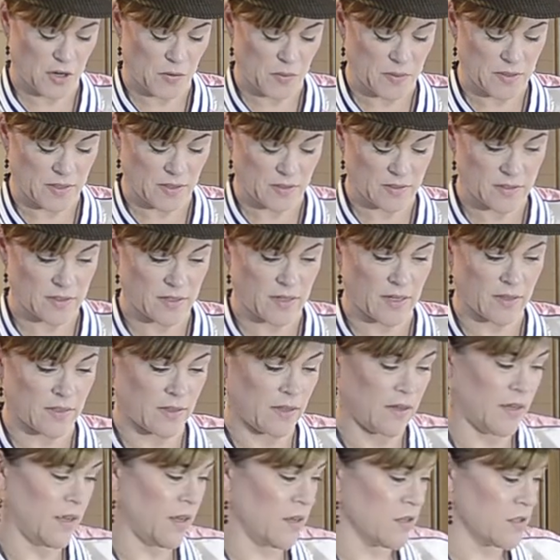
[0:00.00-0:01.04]
go without saying
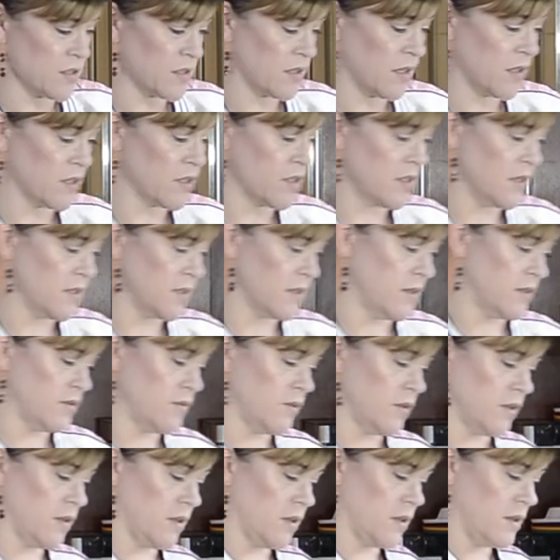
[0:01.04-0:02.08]
that aged nut cheese is
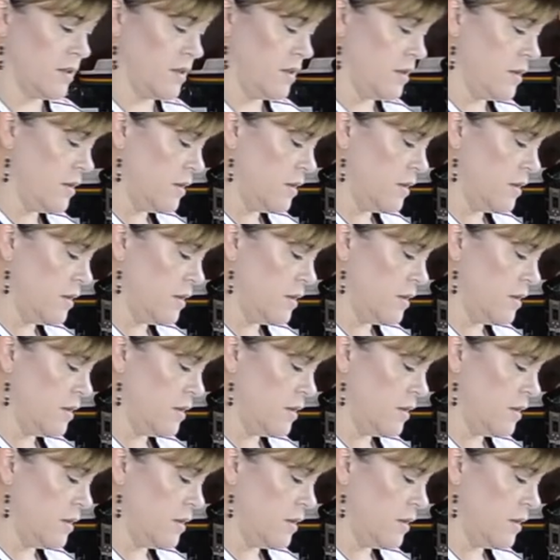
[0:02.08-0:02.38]
really